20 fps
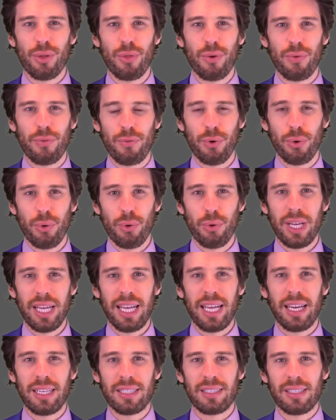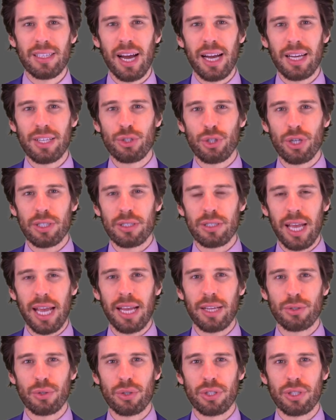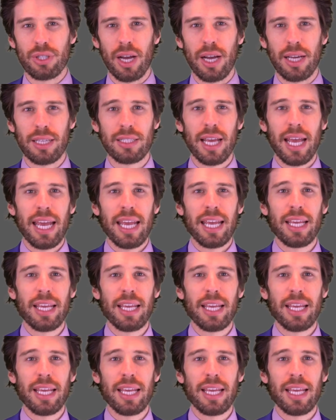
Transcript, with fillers: the food, it is not just exercise.